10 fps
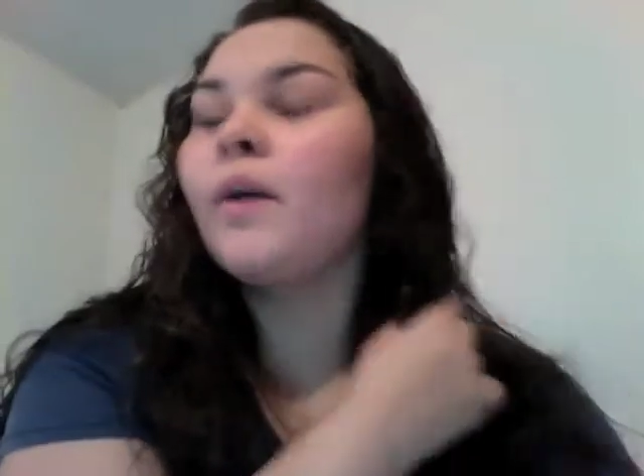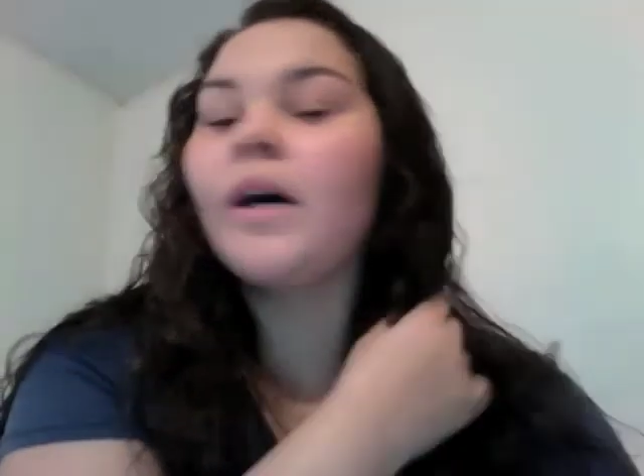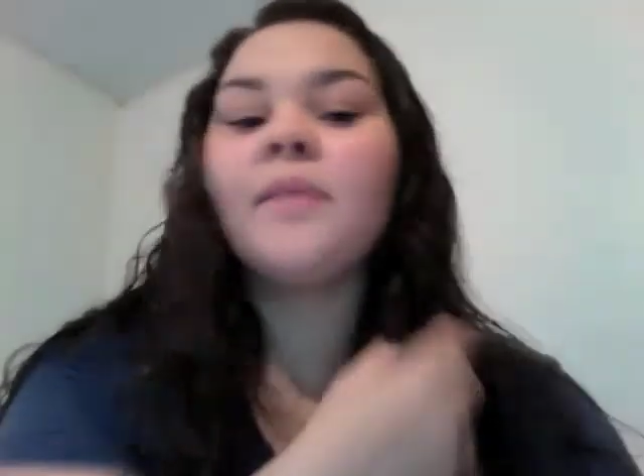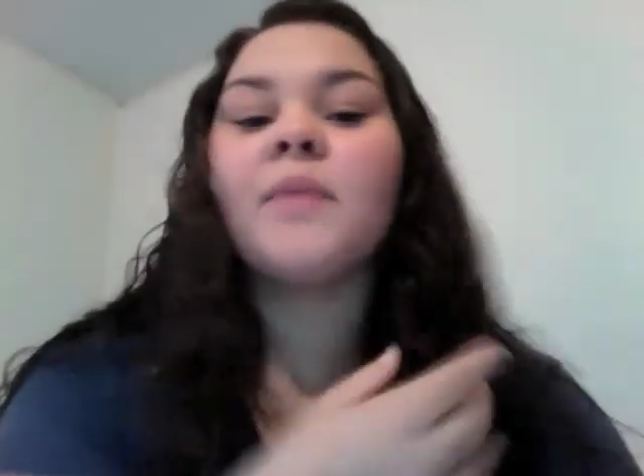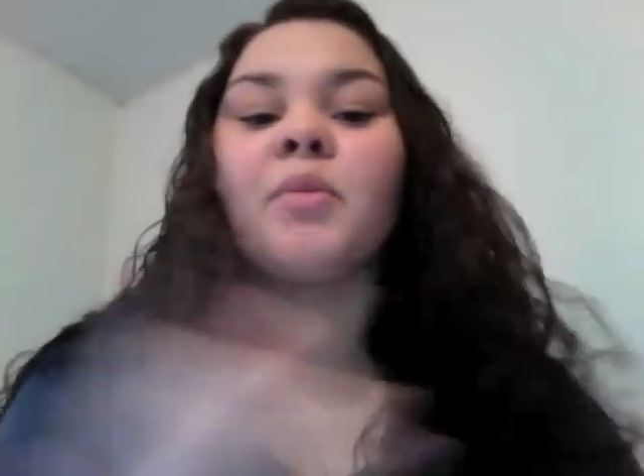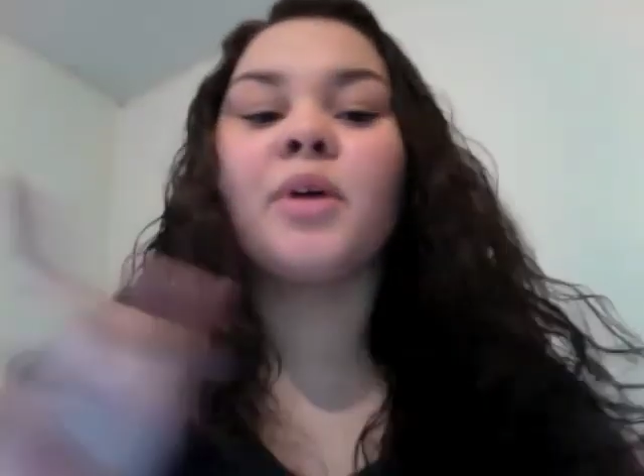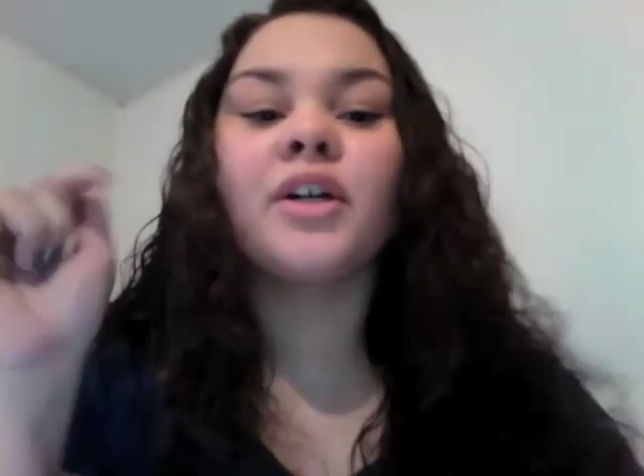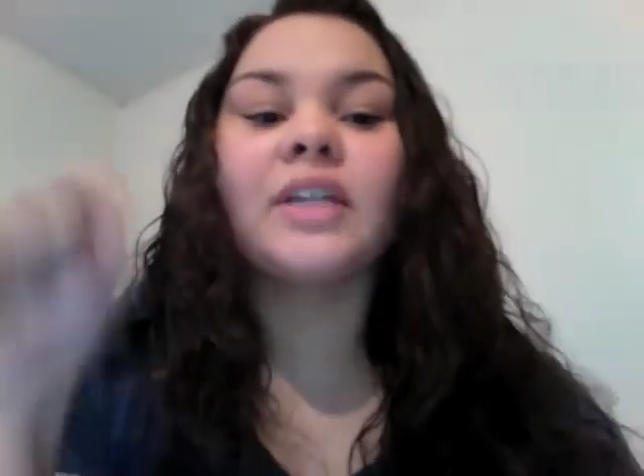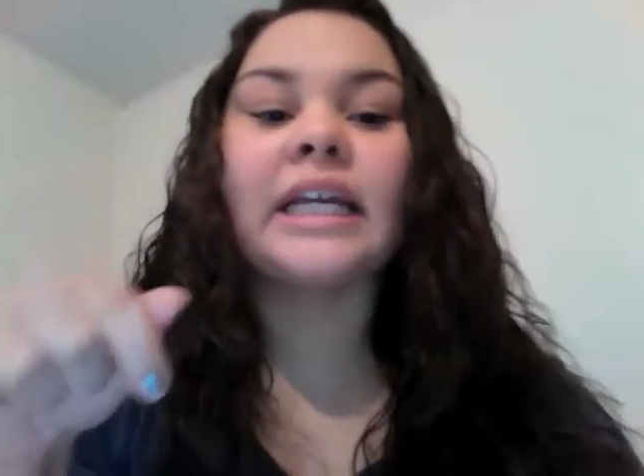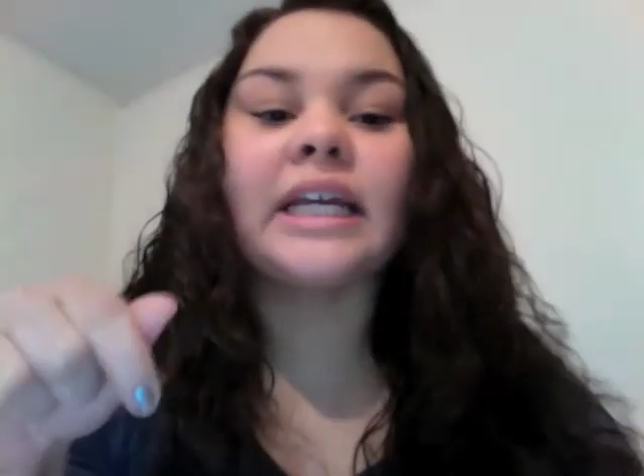I'll put
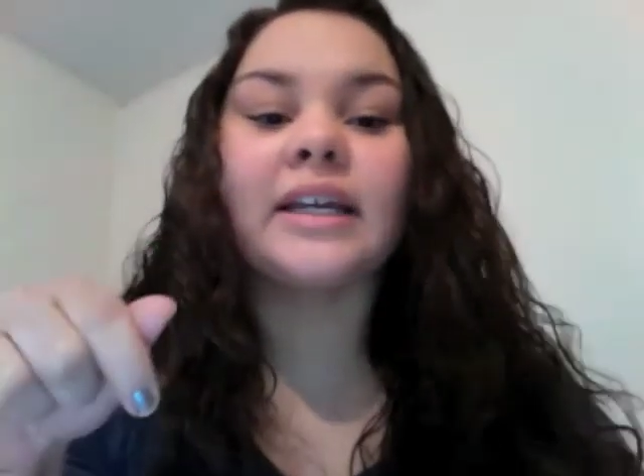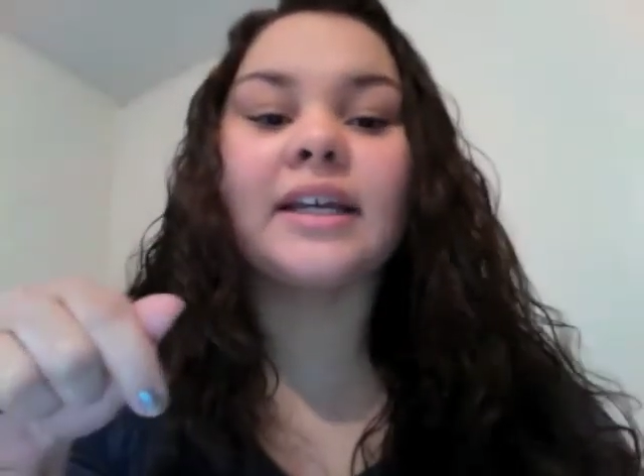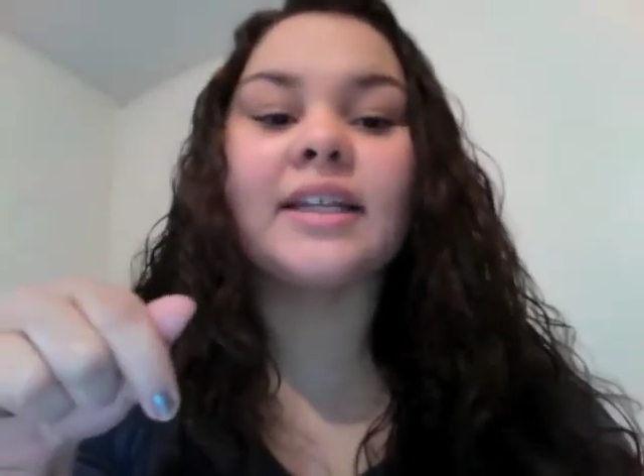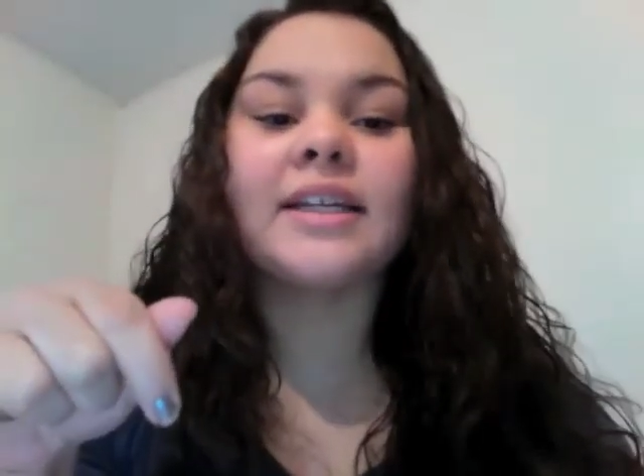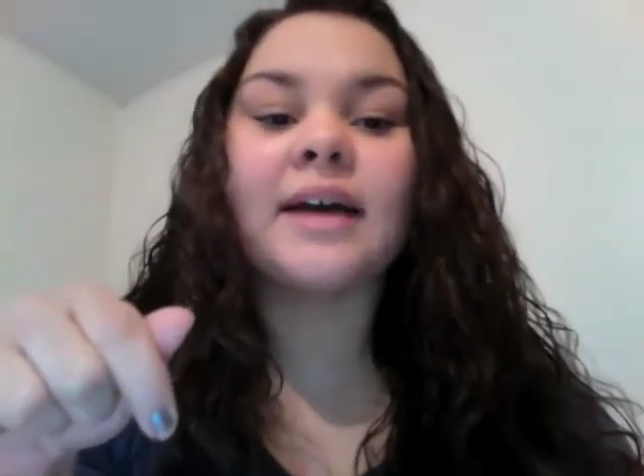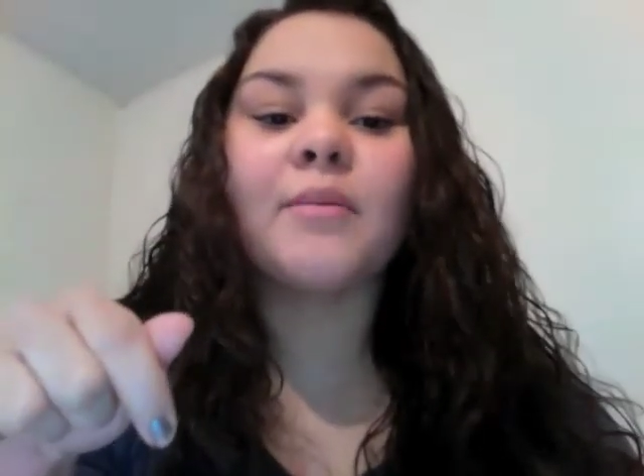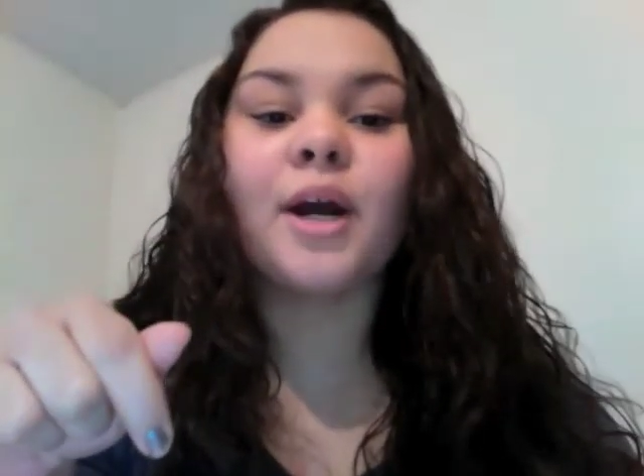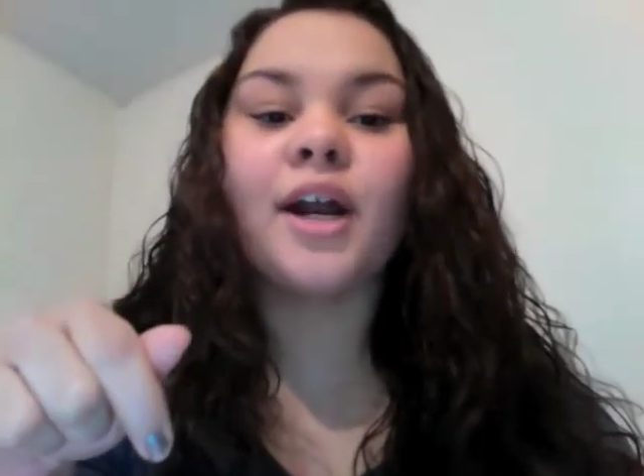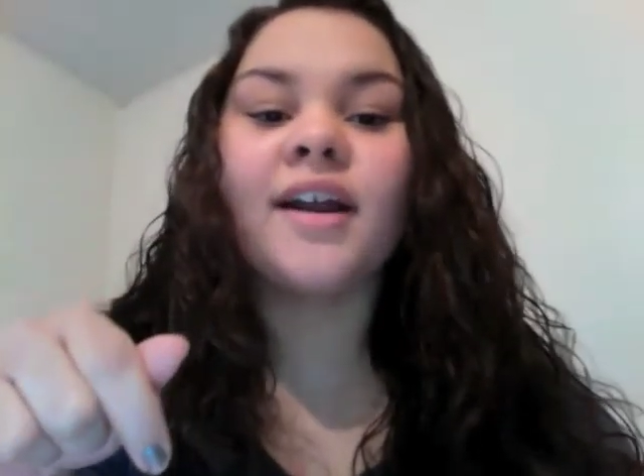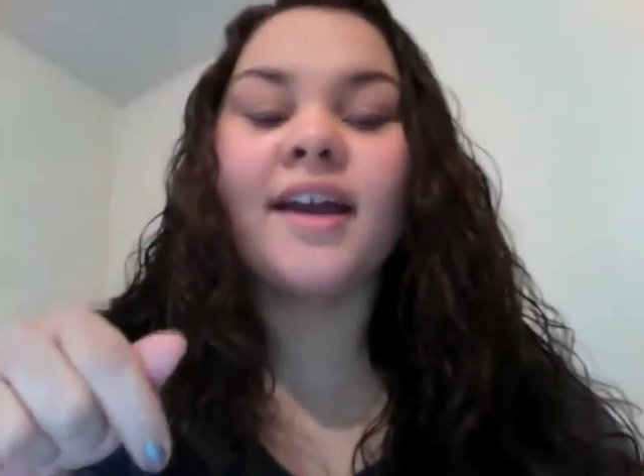her link in the down
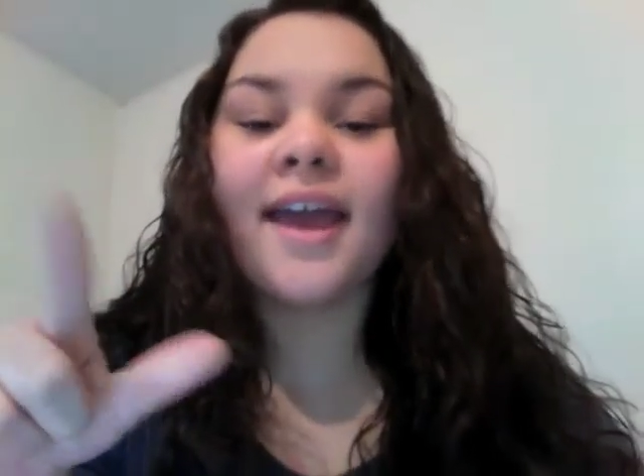bar.